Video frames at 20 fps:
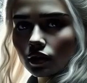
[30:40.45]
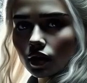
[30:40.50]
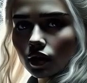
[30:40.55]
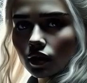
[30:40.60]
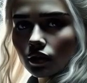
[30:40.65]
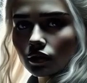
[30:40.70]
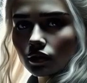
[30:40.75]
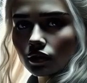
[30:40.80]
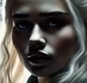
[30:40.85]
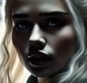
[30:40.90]

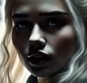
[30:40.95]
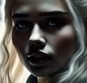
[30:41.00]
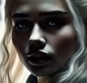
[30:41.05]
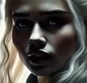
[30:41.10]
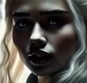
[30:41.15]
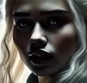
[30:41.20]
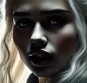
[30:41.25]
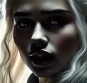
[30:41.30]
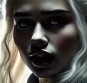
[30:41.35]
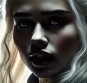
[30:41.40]
The space
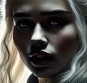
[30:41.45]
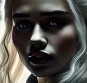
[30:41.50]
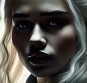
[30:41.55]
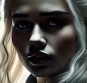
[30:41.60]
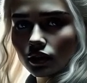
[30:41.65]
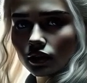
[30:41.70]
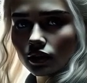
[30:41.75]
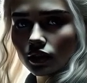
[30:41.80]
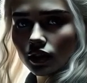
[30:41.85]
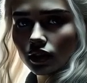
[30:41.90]
beyond
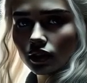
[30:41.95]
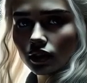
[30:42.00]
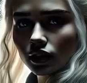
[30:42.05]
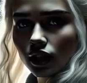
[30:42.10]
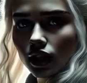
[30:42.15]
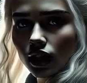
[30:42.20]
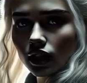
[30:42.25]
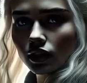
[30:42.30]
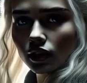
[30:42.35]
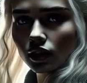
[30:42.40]
was a narrow
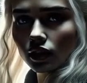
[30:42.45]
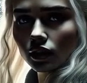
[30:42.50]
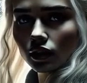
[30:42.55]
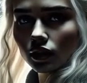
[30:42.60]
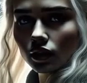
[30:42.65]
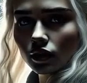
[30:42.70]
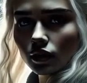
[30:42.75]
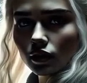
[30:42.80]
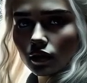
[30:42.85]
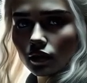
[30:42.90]
tunnel
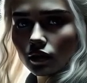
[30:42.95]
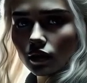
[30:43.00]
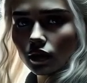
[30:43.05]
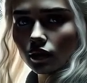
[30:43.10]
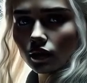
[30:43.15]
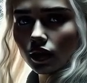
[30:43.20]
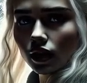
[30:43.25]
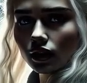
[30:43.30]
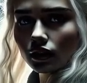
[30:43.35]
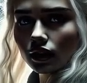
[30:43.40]
half-choked
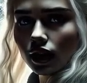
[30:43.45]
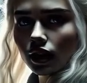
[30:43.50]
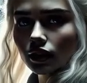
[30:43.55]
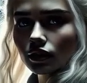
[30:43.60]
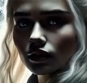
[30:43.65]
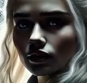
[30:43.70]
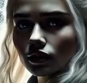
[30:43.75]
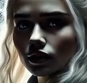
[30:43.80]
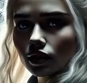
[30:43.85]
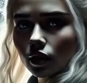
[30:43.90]
with debris.
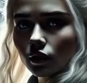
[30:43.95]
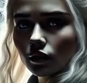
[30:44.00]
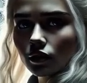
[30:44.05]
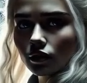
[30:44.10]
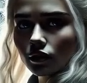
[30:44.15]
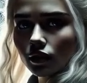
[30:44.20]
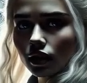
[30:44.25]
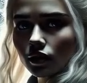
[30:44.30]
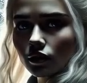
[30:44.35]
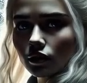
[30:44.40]

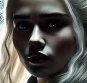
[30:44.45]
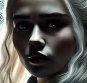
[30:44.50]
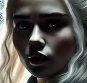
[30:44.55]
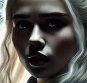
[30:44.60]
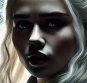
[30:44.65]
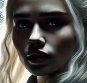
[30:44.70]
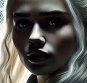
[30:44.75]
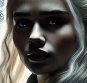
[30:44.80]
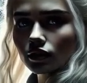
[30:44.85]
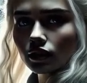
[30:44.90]
They hurried
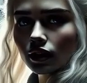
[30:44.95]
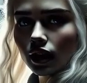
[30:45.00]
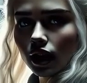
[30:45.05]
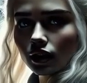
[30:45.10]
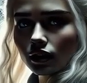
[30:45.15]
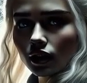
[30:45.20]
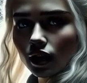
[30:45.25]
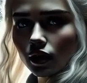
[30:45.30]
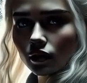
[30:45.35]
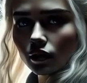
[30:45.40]
down its
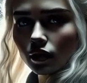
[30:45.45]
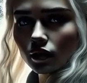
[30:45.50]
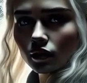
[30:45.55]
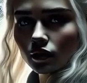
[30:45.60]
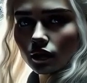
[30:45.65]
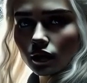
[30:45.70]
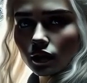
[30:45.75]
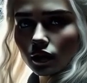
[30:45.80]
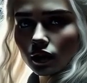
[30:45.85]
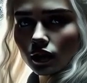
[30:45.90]
length, the air
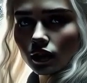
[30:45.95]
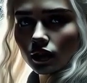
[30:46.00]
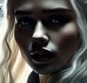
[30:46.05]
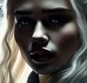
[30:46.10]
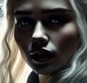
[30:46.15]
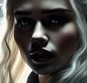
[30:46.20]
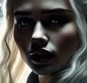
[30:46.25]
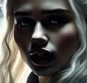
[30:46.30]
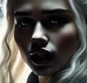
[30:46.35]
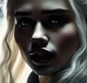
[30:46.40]
thick with
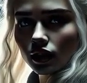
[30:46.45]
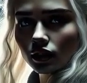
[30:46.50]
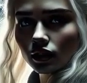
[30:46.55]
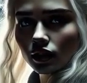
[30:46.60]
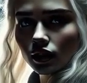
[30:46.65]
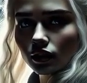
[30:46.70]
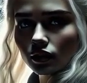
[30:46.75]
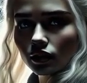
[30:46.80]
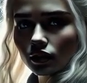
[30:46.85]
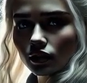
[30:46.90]
dust.
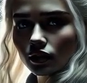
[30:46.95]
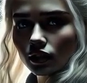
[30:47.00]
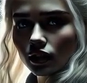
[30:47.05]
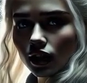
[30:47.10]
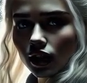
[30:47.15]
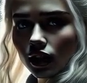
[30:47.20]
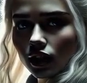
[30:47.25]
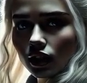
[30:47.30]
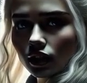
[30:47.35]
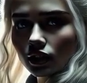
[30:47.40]
Behind
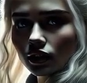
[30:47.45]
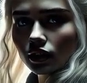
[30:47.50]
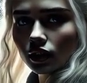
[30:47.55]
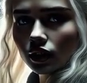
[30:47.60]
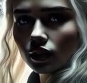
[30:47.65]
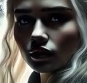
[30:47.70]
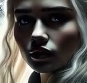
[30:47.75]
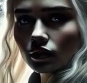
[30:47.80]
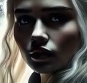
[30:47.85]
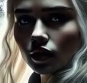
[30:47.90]
them, angry
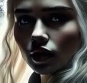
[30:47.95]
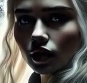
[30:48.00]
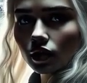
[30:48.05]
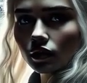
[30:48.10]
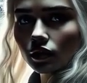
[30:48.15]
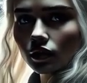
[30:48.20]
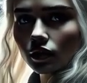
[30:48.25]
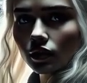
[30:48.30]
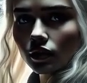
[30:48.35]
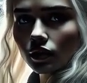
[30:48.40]
shouts
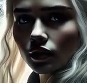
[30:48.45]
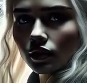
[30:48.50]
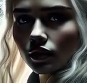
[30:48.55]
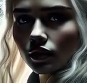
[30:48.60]
echoed.